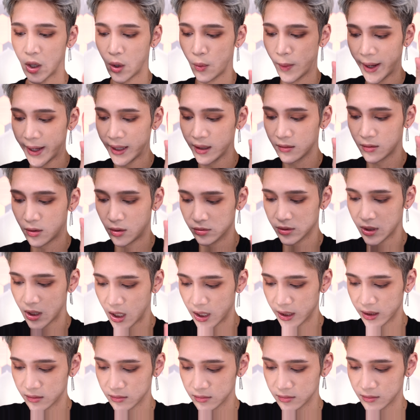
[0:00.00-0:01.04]
Oh wait, hold
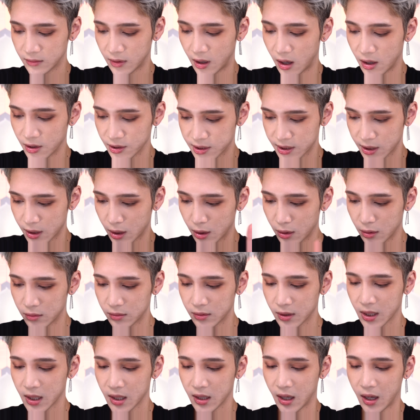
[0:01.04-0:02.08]
on.
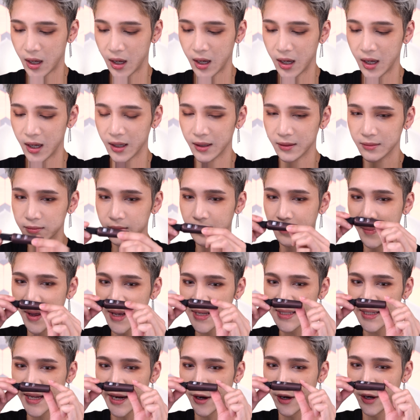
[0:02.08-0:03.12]
Also, uh,
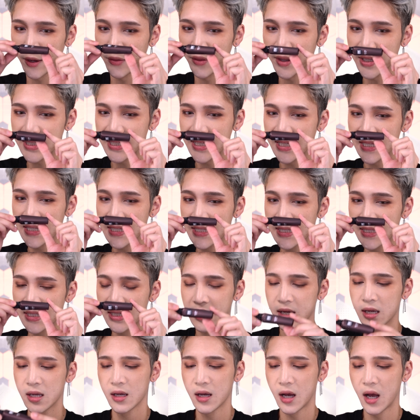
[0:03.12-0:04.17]
mascara. This is
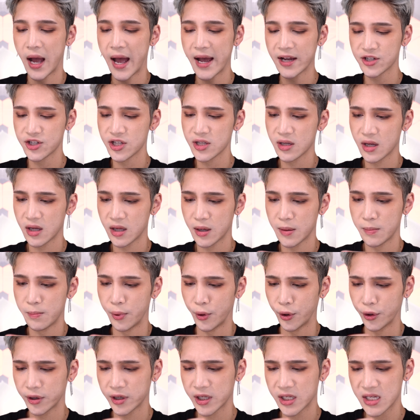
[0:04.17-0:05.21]
actually a
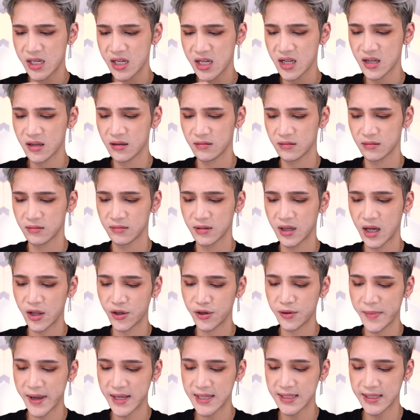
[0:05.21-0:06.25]
burgundy
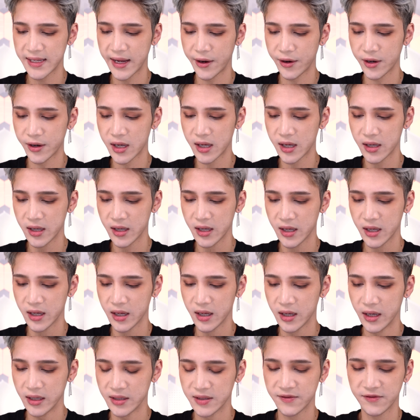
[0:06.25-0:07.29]
colored mascara.
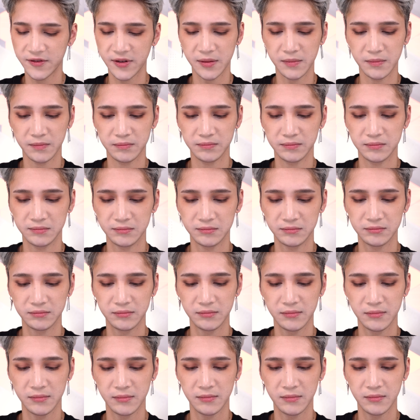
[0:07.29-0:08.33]
It's from
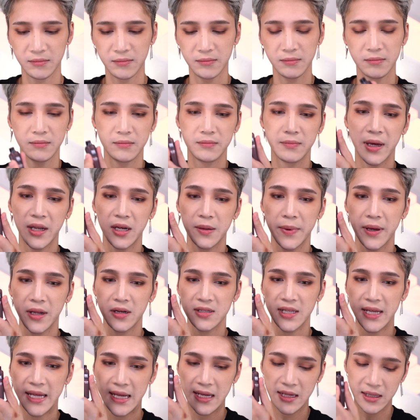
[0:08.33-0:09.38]

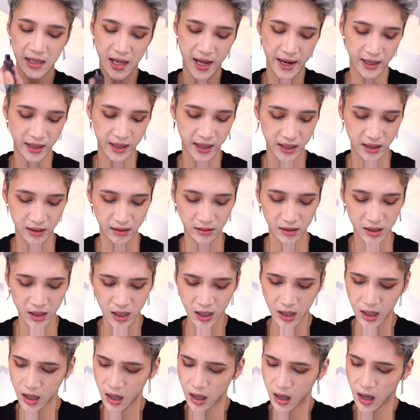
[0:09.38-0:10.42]
Peripera's ink line, and
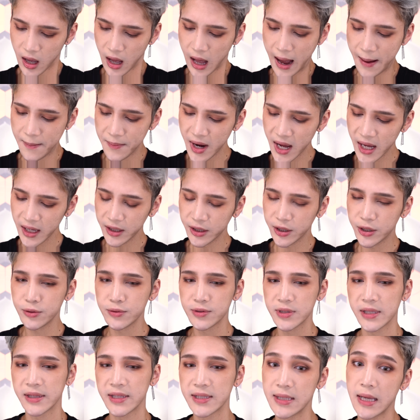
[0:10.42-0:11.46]
I'm not
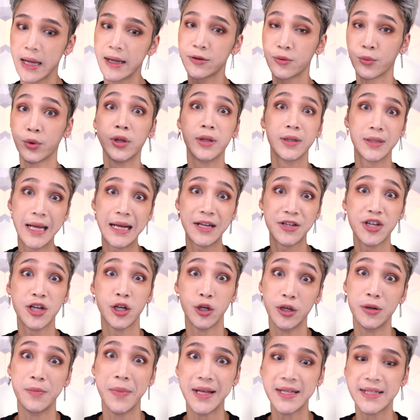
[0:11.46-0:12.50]
using this actually, well, it's actually a
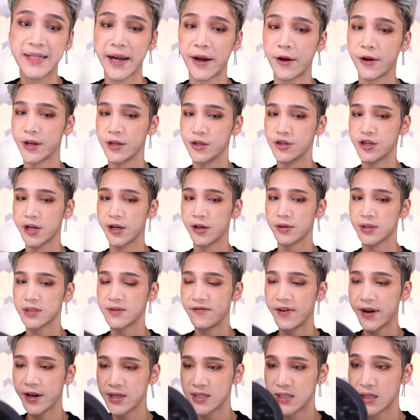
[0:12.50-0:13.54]
good mascara in general. It's
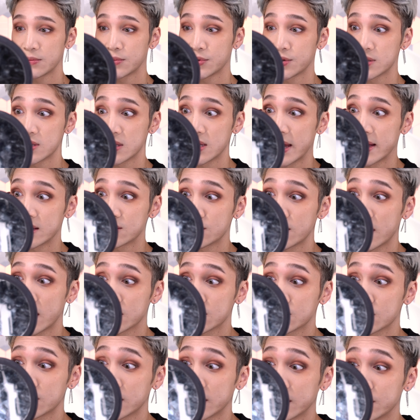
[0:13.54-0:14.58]
very similar to the Etude
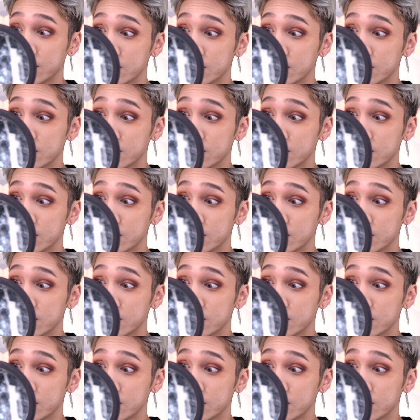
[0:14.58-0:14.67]
House one I